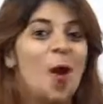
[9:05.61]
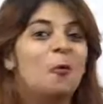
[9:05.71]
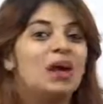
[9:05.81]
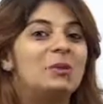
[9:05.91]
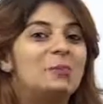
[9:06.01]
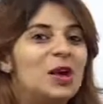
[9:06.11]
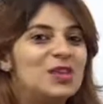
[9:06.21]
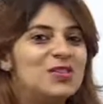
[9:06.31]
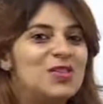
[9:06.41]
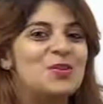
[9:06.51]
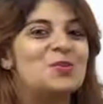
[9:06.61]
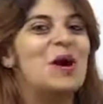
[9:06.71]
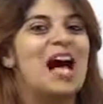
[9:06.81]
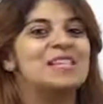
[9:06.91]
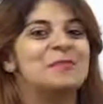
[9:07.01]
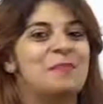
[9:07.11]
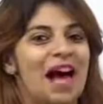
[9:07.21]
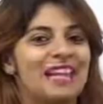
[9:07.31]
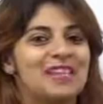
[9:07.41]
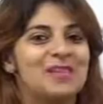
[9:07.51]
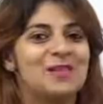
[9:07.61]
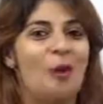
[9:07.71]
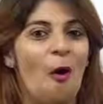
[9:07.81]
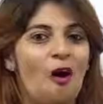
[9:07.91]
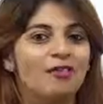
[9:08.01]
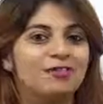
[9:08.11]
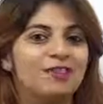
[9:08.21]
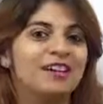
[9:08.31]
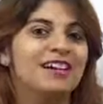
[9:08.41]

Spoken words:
Well, a person who has a balance of